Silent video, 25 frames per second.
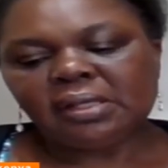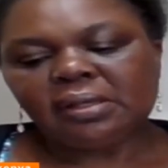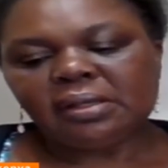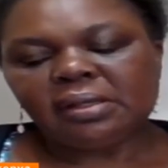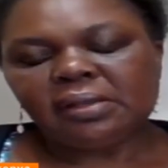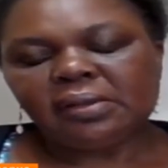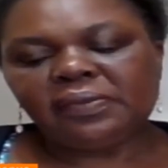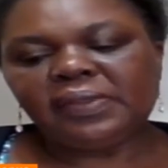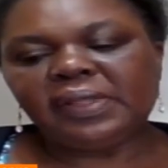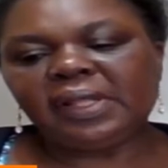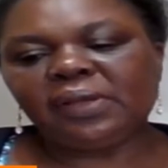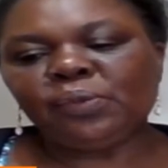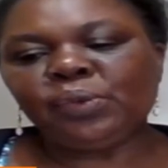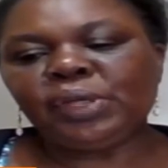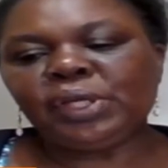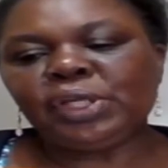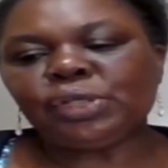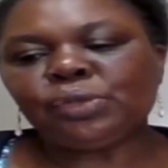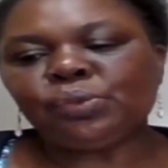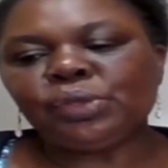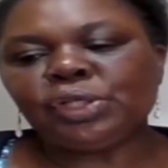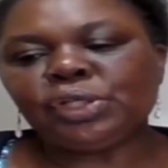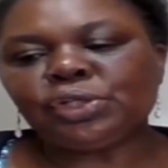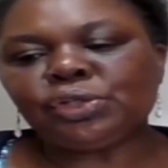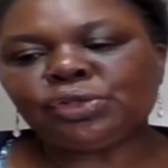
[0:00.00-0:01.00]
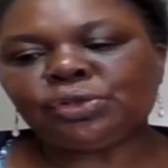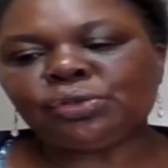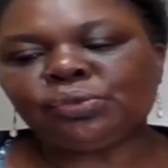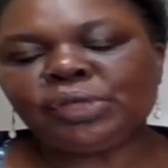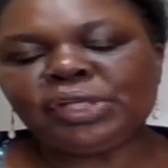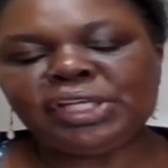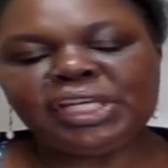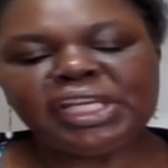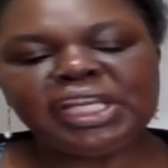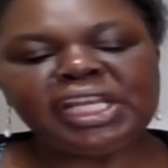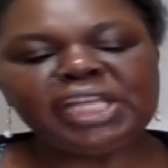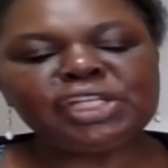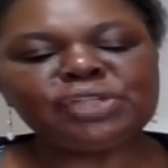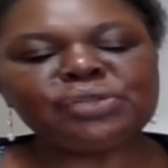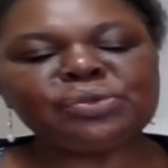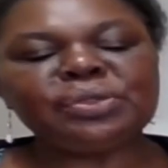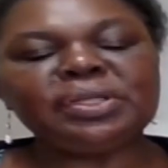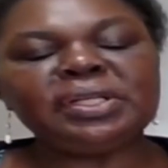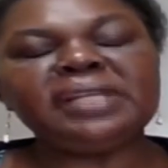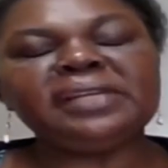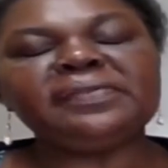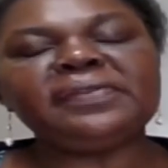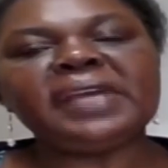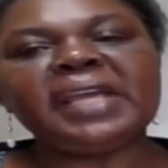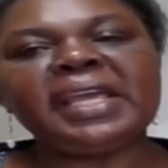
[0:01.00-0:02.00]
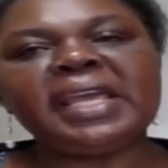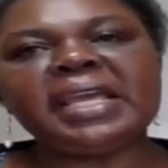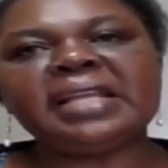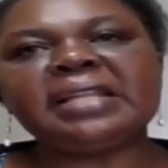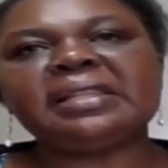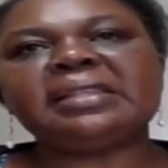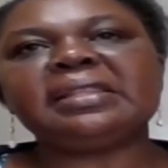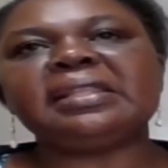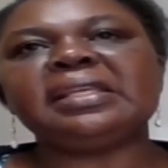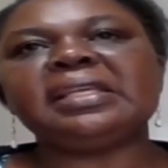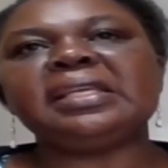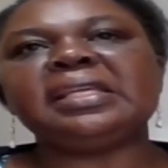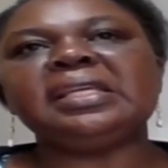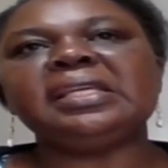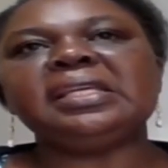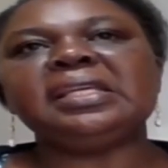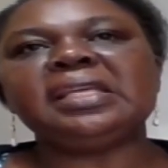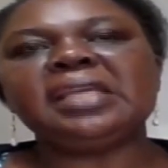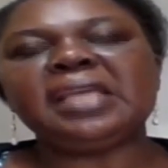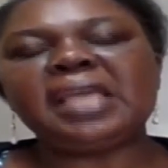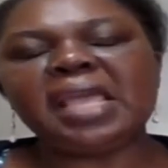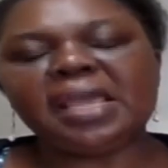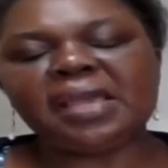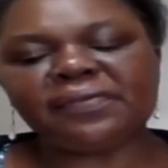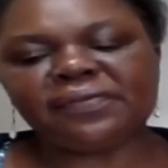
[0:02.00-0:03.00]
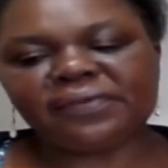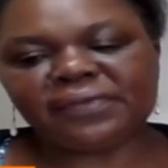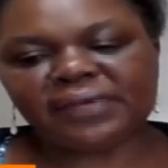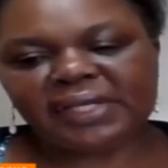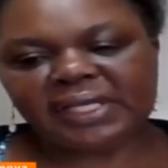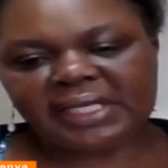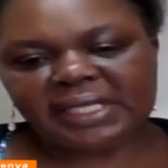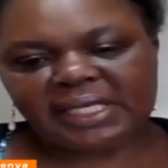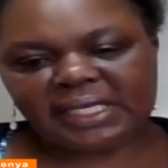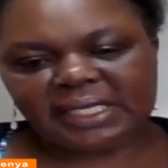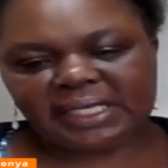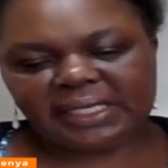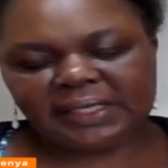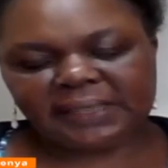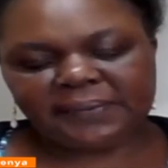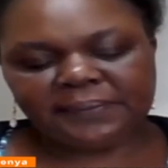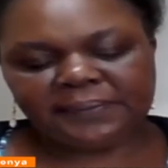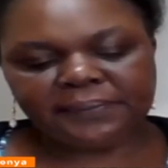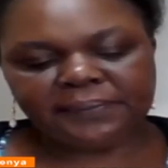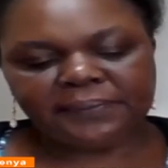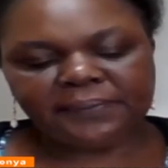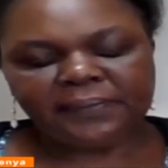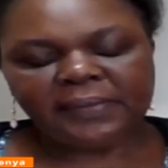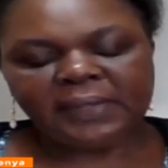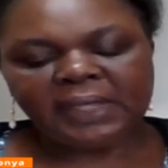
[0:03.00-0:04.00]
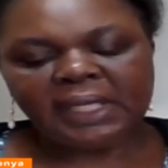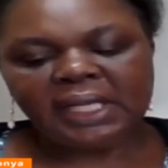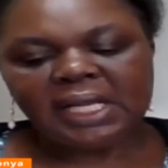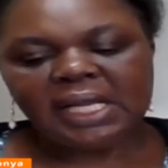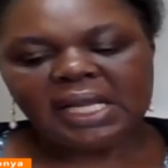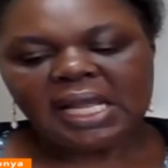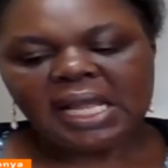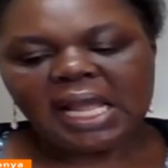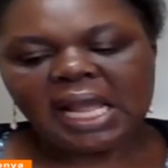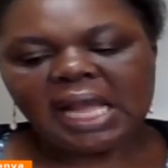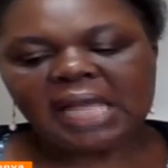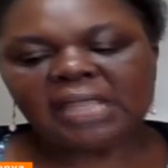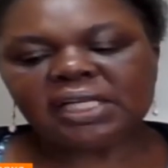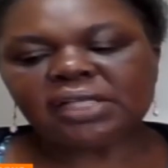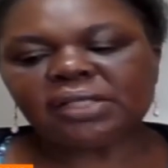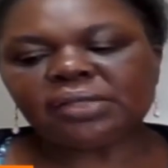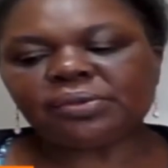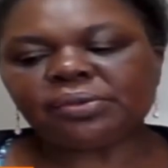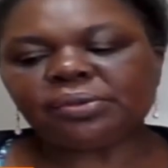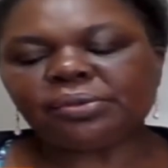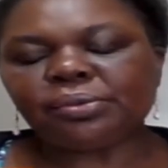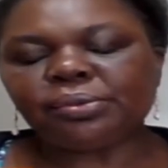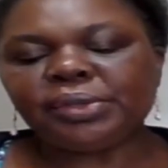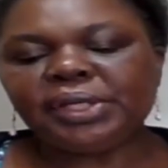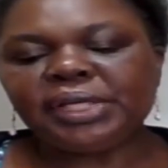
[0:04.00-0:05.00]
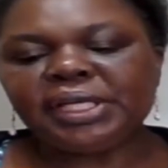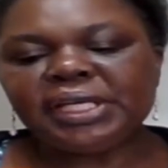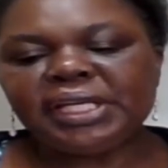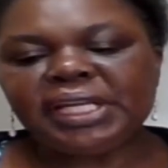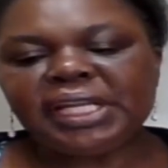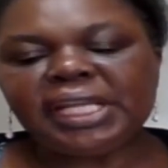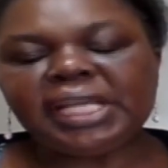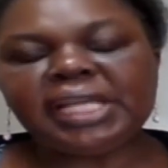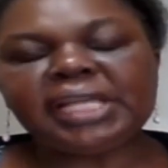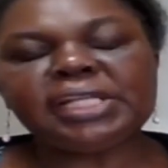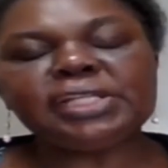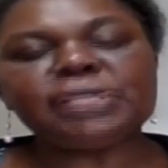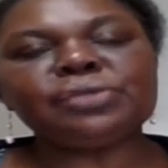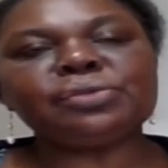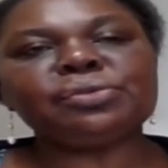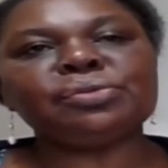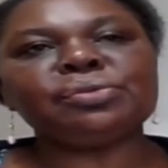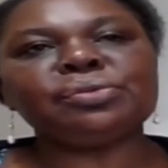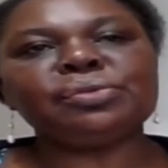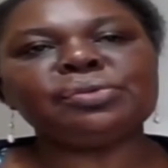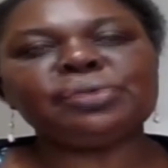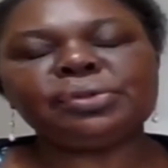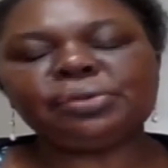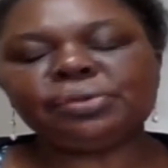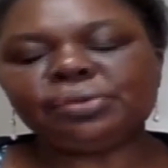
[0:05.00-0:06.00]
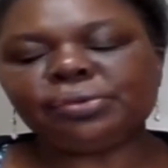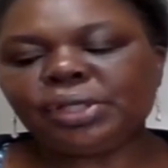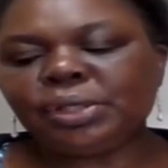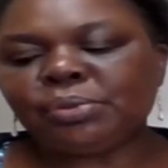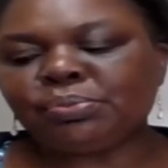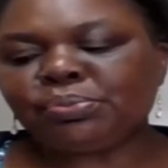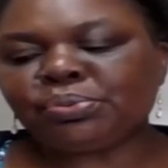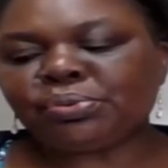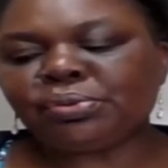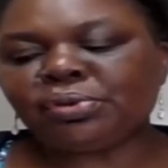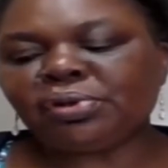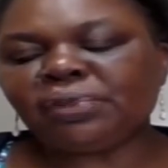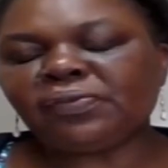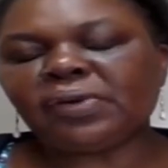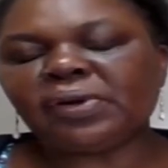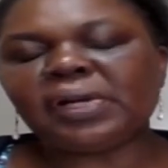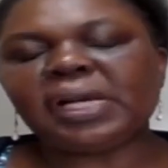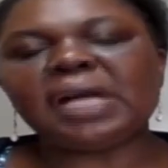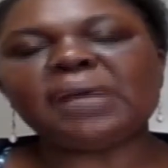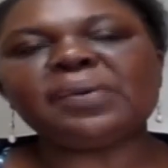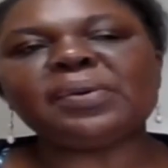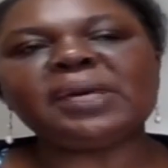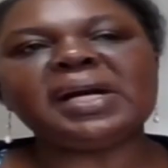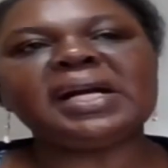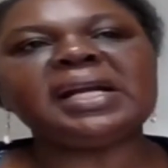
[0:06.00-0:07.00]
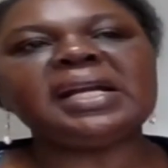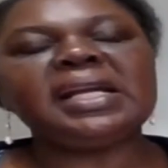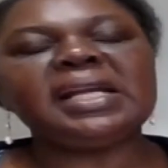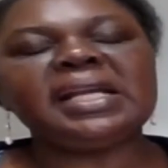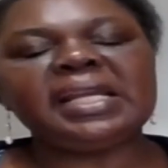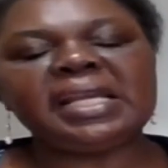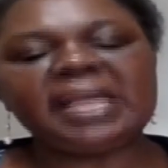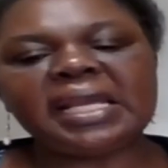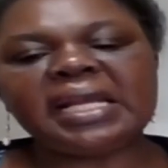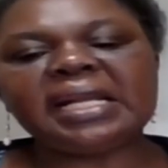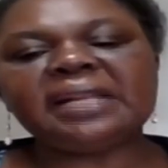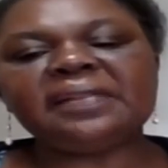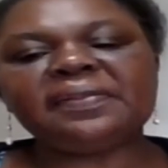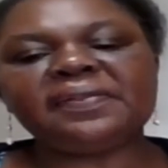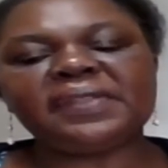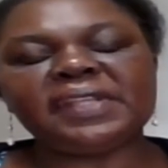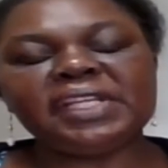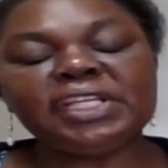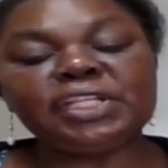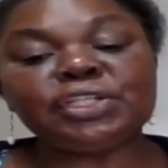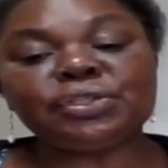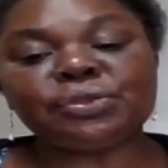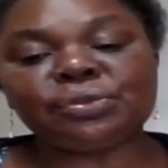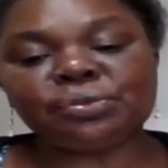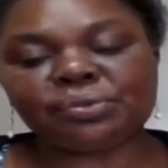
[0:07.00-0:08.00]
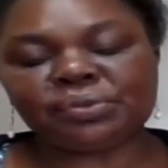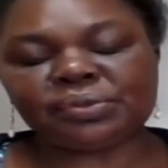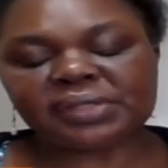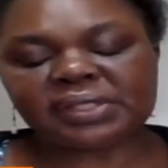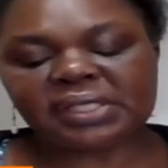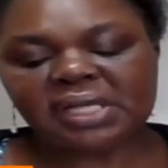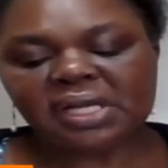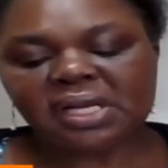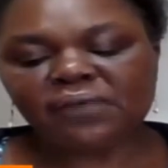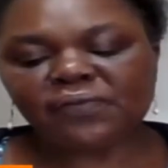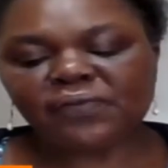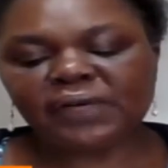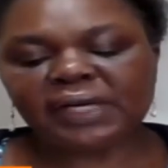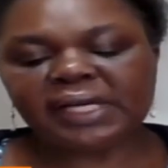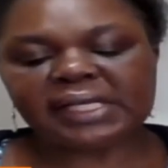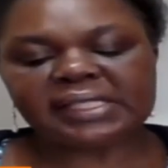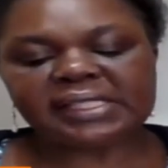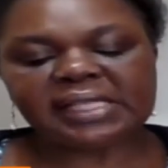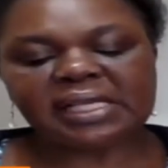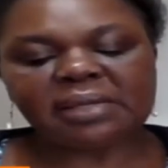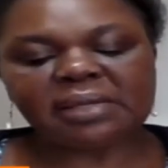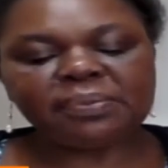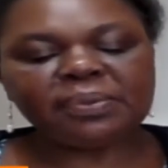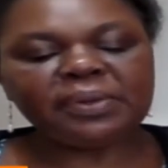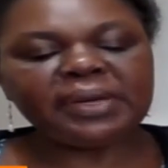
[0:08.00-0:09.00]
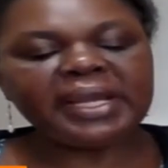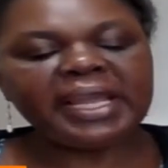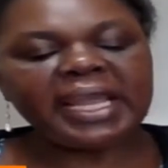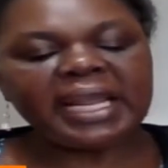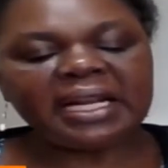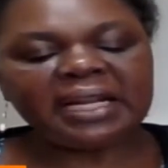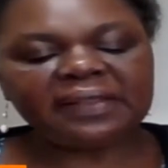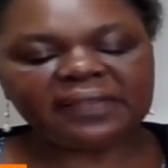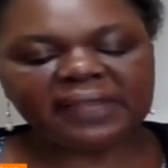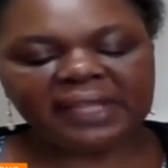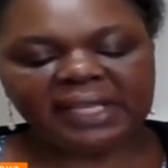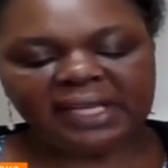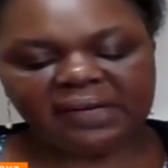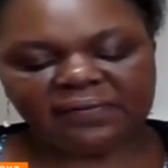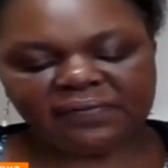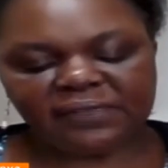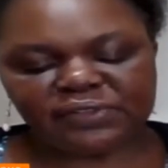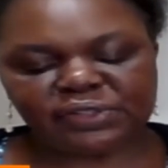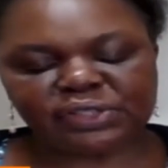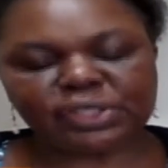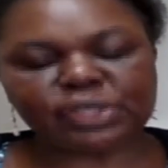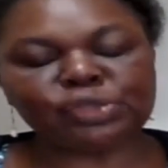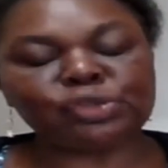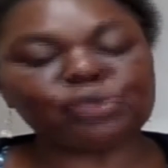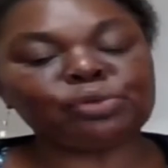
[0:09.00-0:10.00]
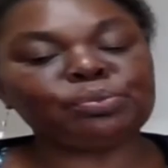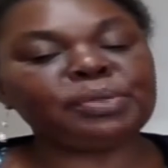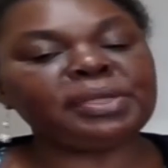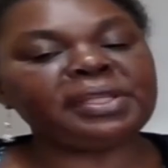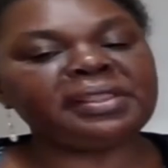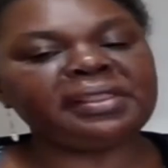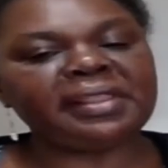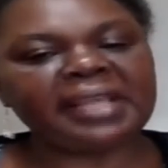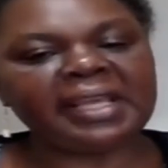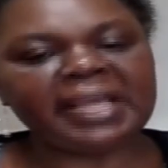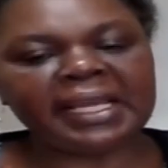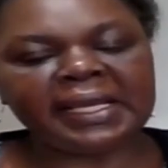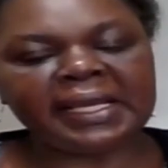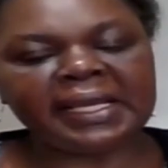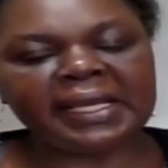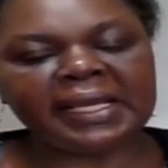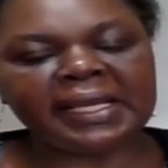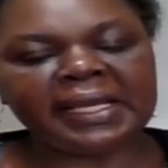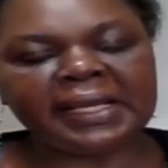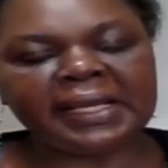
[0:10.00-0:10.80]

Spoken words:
We need to live healthy every day, and we need to improve on our health issues. For example, health infrastructure should be there.